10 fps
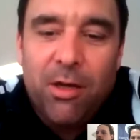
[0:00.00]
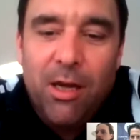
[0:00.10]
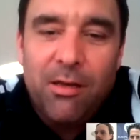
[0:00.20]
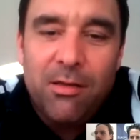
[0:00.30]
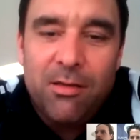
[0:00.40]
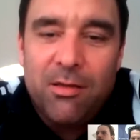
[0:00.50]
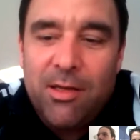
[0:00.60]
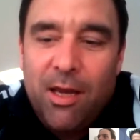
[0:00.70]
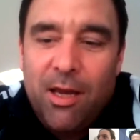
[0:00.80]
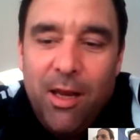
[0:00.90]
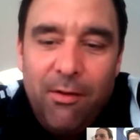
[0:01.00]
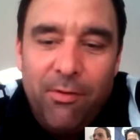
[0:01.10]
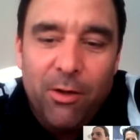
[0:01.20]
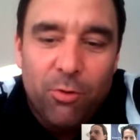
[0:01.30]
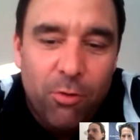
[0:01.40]
okay, this is the
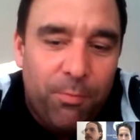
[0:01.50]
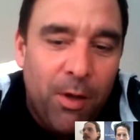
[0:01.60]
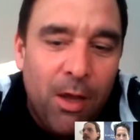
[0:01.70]
Scandinavian group